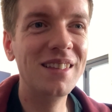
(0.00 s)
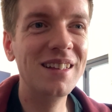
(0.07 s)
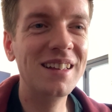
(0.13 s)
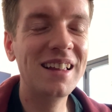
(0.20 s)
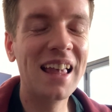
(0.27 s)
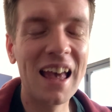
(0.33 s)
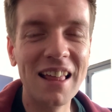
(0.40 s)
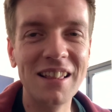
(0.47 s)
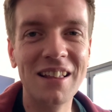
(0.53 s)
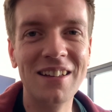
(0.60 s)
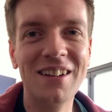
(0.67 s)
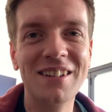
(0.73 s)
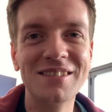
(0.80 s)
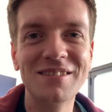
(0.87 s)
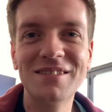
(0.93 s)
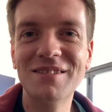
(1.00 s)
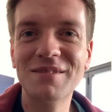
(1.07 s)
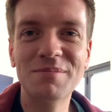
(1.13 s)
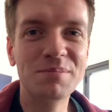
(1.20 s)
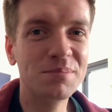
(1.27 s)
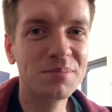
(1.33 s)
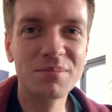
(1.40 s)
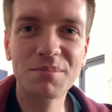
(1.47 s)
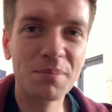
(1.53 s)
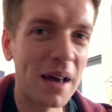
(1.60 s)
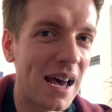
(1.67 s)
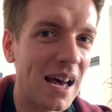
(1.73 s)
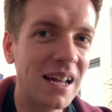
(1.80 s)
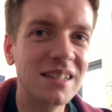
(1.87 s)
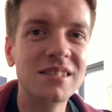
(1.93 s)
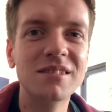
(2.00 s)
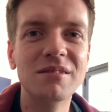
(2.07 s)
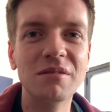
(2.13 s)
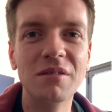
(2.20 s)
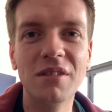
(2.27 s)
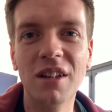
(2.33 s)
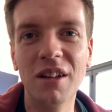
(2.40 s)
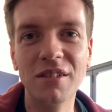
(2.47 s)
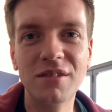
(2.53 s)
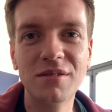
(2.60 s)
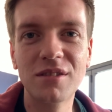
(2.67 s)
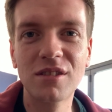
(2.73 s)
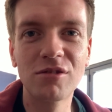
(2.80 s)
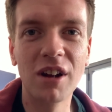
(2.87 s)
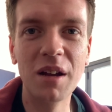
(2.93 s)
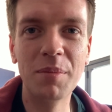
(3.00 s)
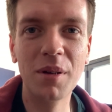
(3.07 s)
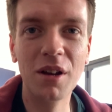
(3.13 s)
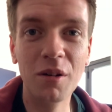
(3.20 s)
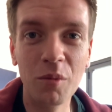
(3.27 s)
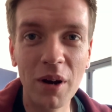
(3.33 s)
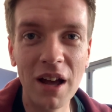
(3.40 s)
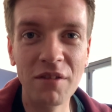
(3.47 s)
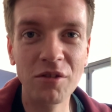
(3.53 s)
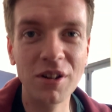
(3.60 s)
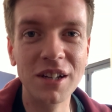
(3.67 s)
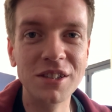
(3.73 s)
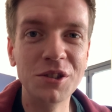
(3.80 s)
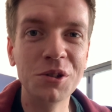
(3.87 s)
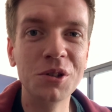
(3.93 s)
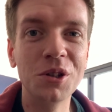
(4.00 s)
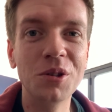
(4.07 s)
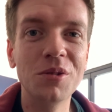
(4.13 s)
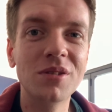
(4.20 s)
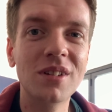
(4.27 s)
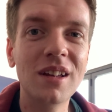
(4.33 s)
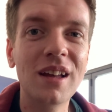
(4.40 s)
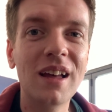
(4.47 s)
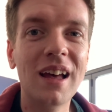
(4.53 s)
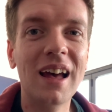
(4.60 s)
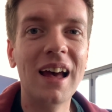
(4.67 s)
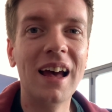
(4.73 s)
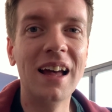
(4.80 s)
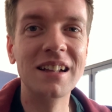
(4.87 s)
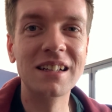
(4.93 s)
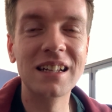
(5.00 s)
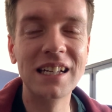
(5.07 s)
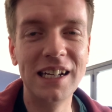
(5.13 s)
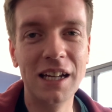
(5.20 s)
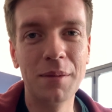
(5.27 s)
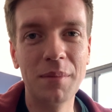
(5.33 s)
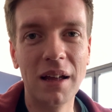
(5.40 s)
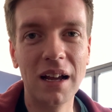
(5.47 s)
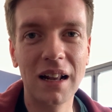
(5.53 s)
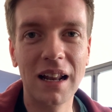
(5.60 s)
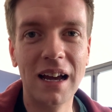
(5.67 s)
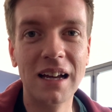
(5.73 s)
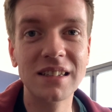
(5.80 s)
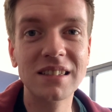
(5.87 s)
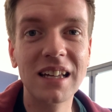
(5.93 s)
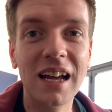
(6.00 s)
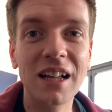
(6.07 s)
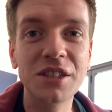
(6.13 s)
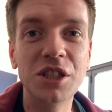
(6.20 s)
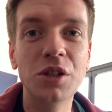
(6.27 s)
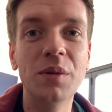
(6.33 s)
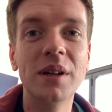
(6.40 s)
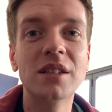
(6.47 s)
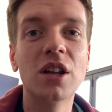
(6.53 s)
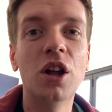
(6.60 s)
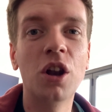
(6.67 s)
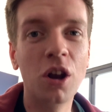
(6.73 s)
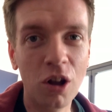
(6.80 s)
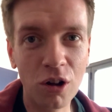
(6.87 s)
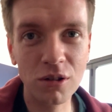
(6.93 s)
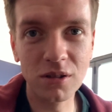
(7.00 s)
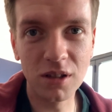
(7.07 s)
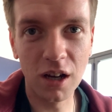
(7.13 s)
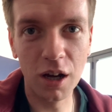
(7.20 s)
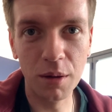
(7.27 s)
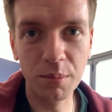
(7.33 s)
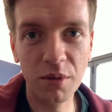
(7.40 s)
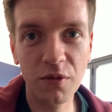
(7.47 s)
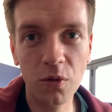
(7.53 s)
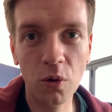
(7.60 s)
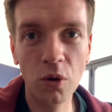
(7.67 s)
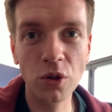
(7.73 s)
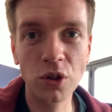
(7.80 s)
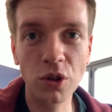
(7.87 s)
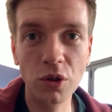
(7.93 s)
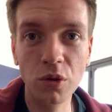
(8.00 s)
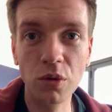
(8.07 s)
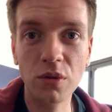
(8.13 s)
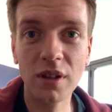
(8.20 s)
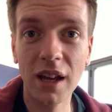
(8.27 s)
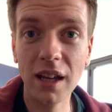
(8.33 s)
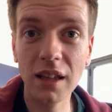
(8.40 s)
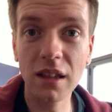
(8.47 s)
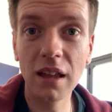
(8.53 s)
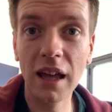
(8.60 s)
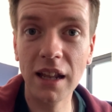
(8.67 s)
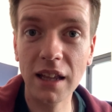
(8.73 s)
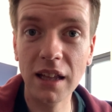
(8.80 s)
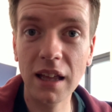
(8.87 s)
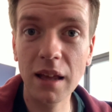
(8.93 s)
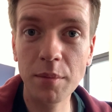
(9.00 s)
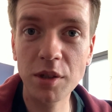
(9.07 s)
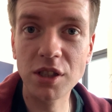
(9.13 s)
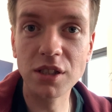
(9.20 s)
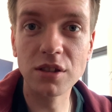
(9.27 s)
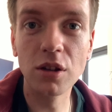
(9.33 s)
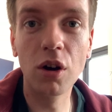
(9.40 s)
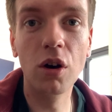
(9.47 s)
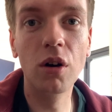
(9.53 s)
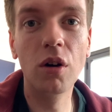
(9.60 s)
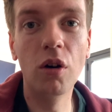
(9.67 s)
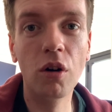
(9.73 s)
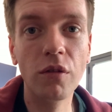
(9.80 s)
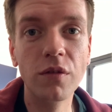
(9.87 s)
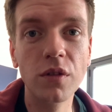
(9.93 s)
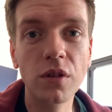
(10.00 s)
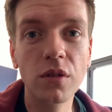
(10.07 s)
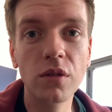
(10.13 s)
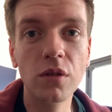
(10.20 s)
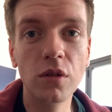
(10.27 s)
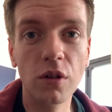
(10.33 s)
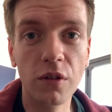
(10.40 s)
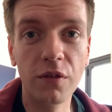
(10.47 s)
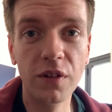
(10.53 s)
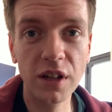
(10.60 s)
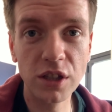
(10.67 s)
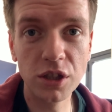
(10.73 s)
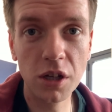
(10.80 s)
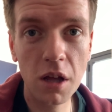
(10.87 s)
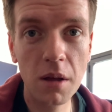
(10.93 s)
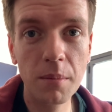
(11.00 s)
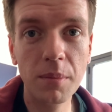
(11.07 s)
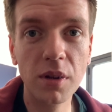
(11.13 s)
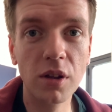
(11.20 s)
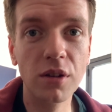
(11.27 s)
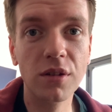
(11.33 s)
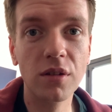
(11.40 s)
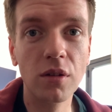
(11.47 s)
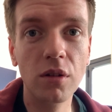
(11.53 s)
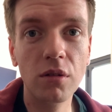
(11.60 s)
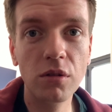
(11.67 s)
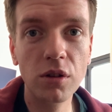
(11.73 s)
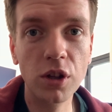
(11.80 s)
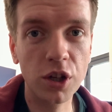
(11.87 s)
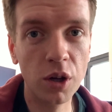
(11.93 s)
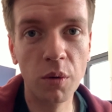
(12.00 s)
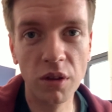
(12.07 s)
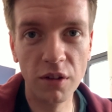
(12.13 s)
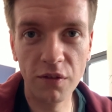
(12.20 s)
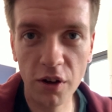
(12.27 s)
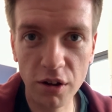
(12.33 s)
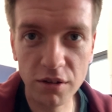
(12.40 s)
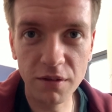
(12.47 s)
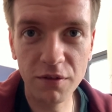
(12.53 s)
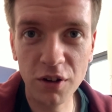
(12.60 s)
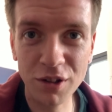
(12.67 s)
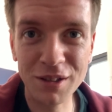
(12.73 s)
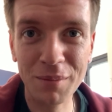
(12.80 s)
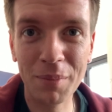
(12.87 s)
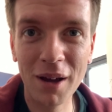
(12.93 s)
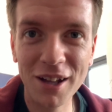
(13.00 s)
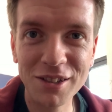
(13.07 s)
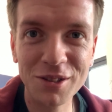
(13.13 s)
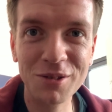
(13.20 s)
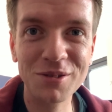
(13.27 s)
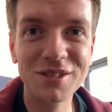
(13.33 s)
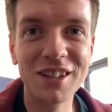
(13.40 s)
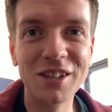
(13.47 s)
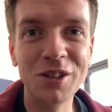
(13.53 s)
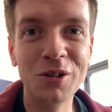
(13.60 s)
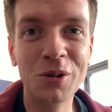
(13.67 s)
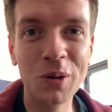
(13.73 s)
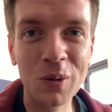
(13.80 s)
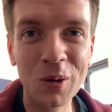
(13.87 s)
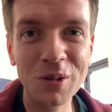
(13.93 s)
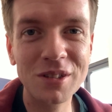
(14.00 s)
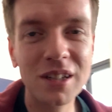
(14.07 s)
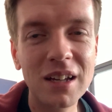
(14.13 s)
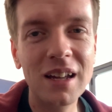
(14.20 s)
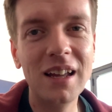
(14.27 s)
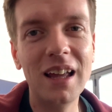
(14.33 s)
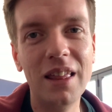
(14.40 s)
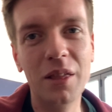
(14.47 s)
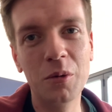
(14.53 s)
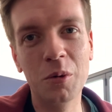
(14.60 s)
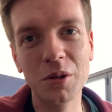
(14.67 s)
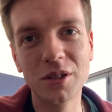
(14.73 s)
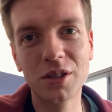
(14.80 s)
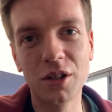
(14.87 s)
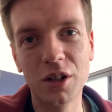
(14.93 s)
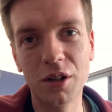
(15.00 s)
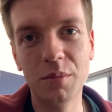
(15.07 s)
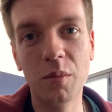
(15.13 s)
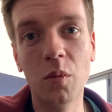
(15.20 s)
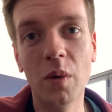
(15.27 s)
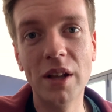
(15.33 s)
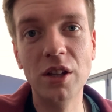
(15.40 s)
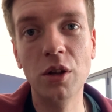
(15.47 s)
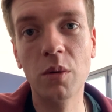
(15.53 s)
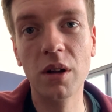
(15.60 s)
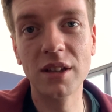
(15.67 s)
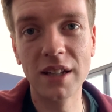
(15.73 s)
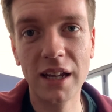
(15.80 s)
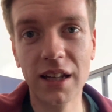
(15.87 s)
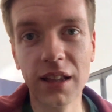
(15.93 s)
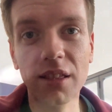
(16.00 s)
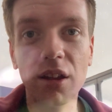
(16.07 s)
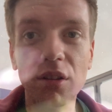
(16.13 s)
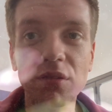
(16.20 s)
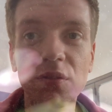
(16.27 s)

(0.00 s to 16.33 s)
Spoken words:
Get the pad, the scraper, whatever it is you use, and clean up that glass, and do it a long time before you take any images of your fish, because you don't want the floating particles that you cause in the water column when you are taking those